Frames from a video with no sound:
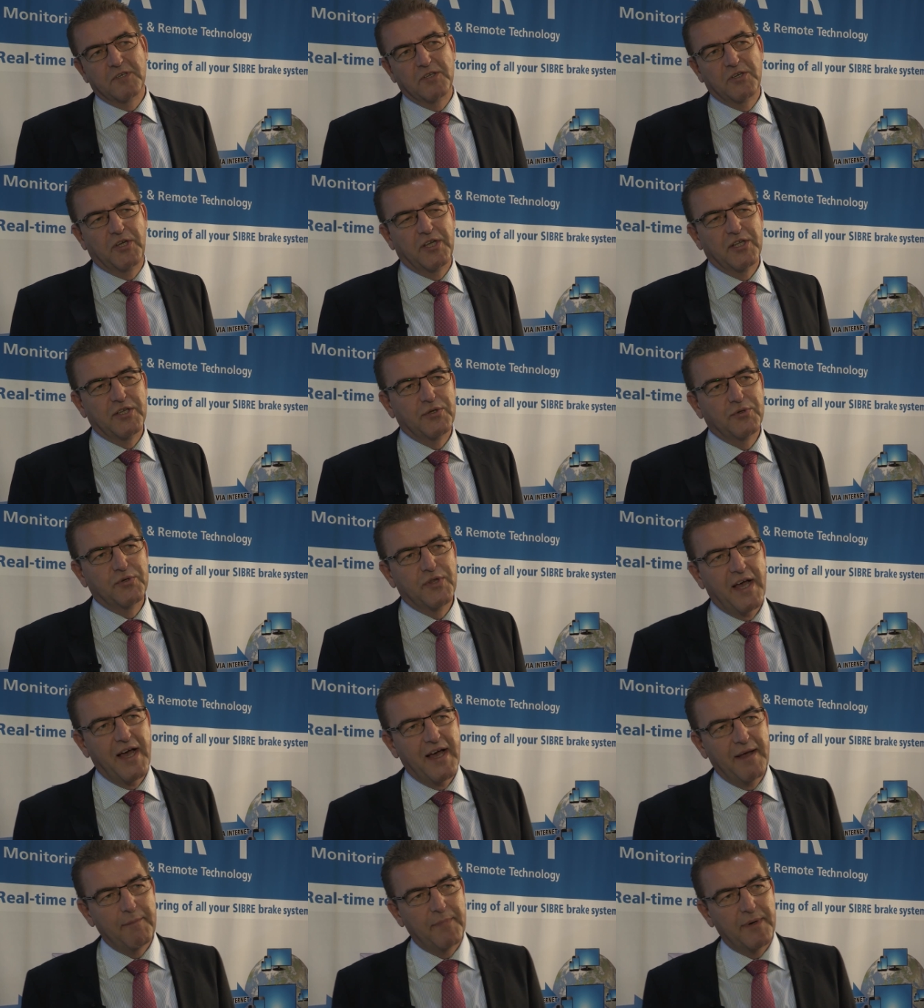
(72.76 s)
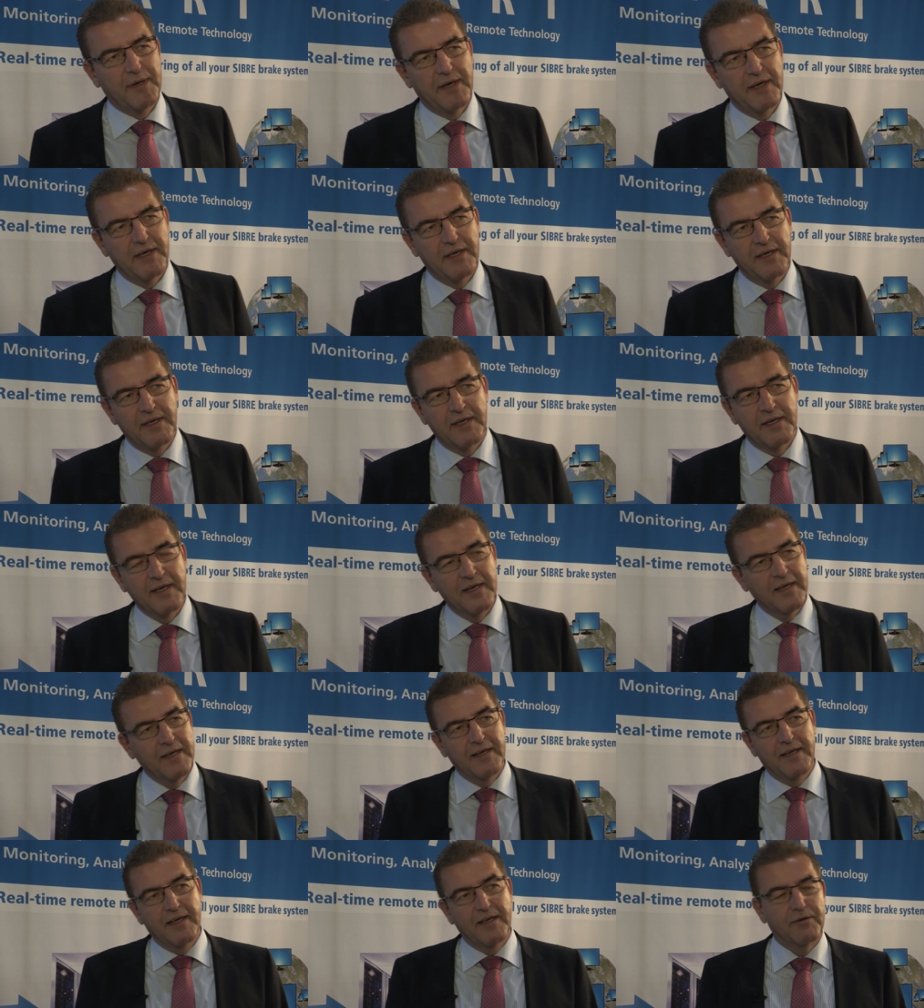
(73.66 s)
you can do that by
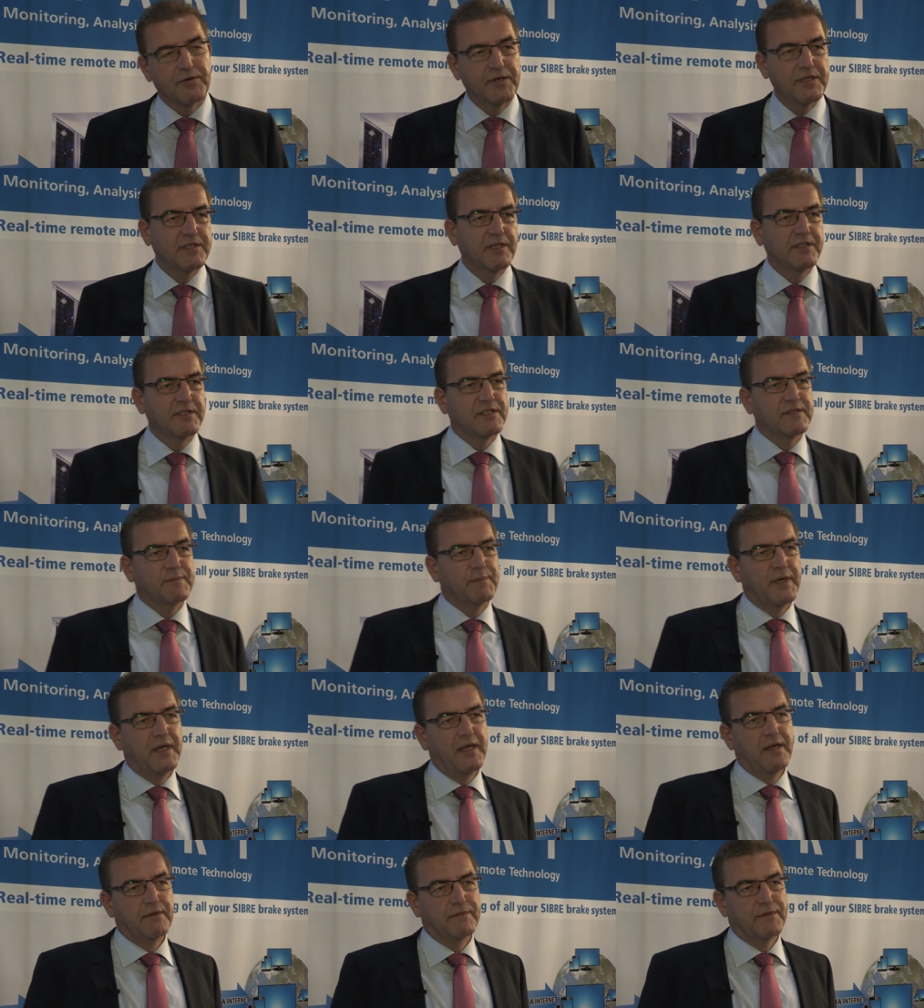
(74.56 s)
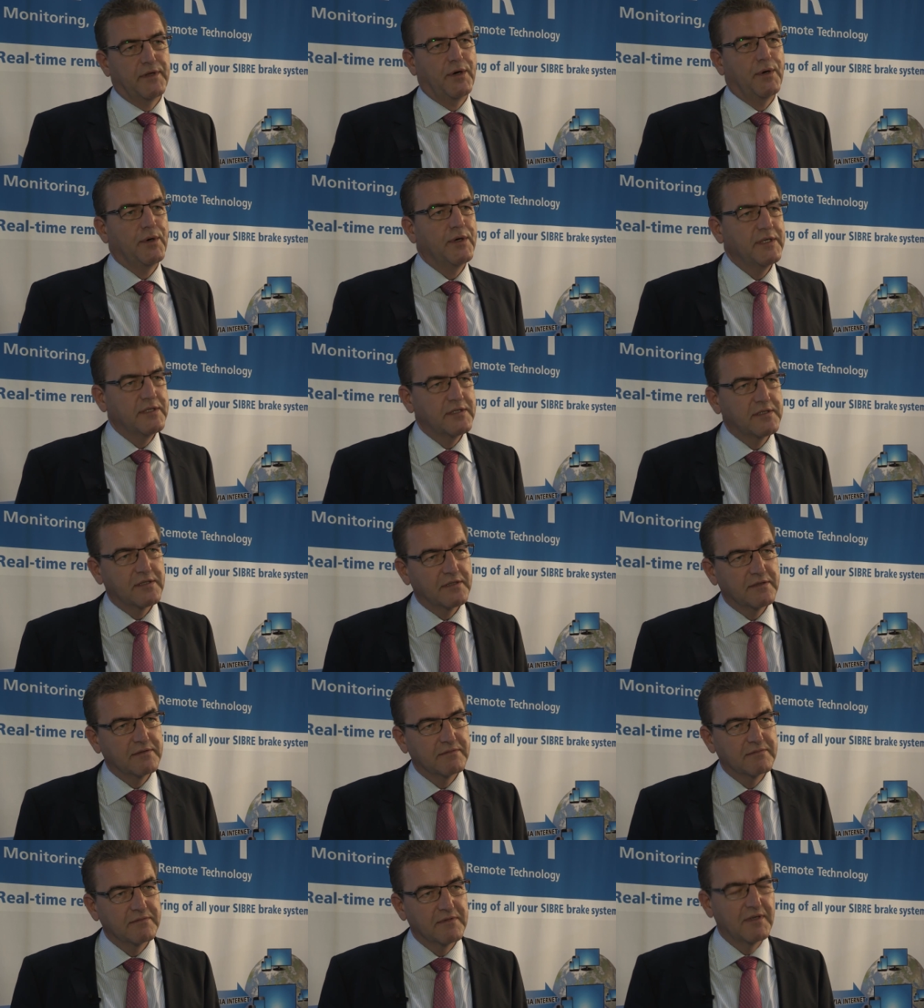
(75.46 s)
increasing the speed of the hoist,
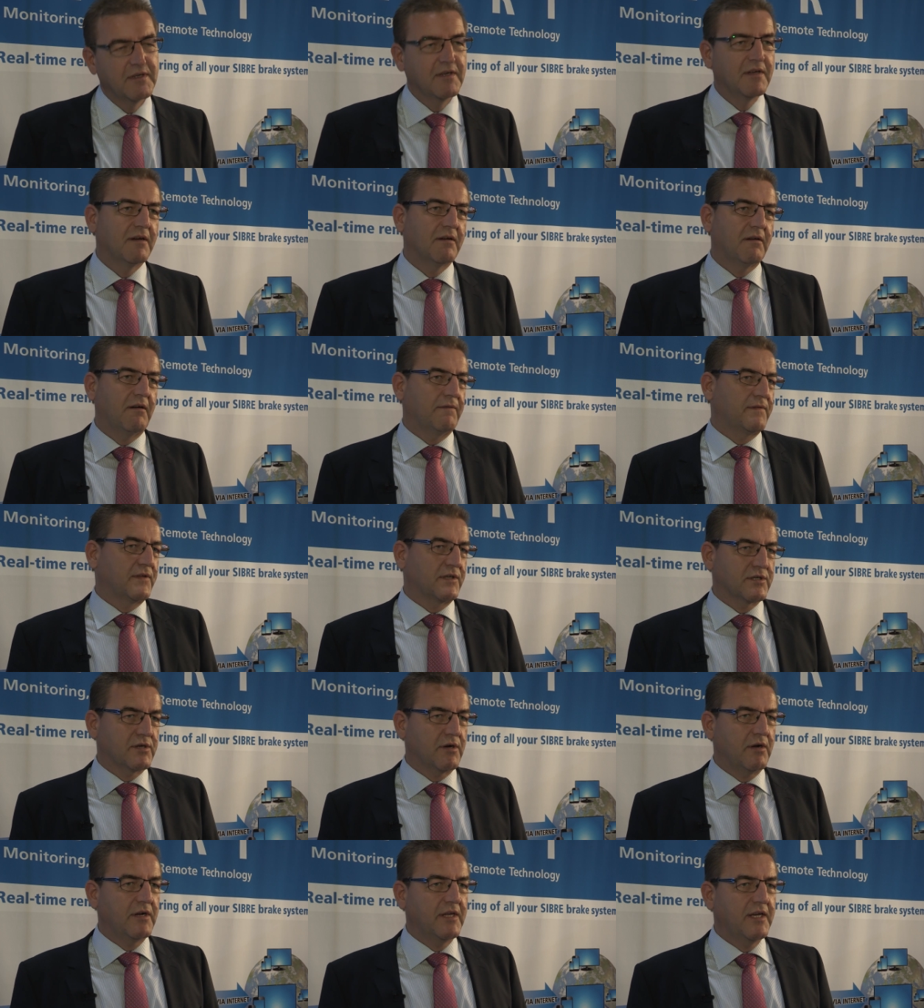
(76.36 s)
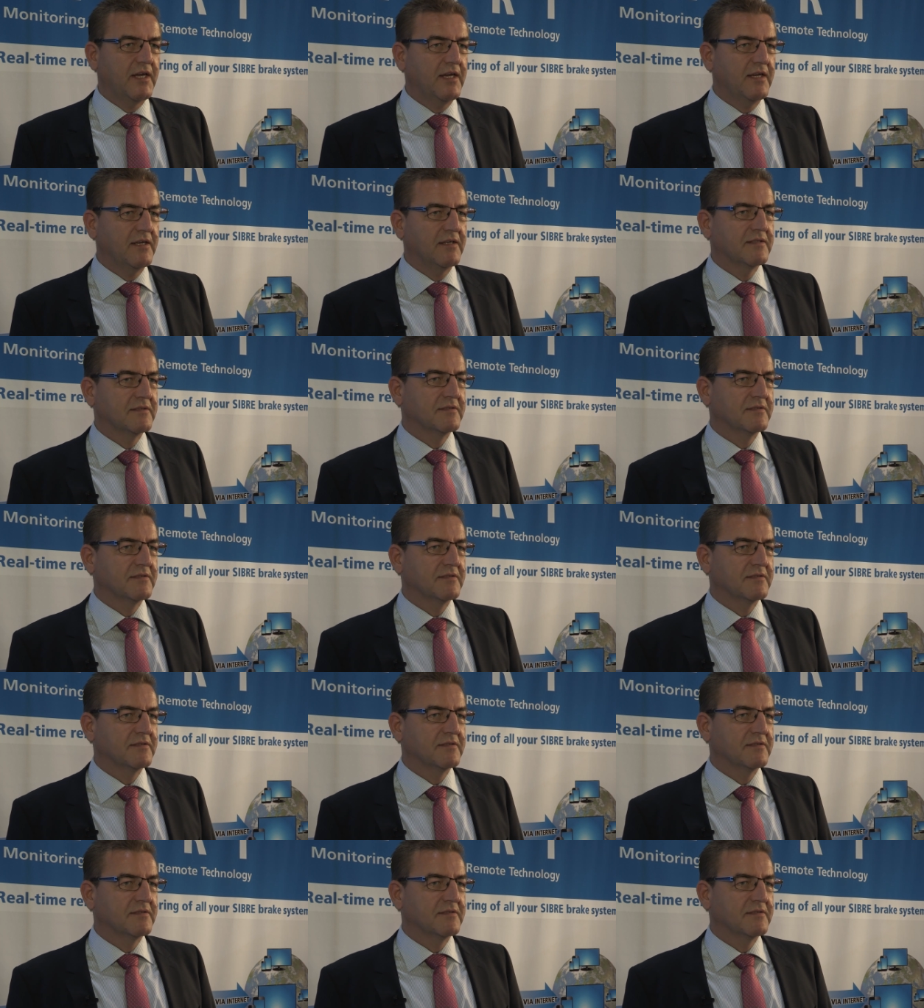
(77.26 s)
of the trolley,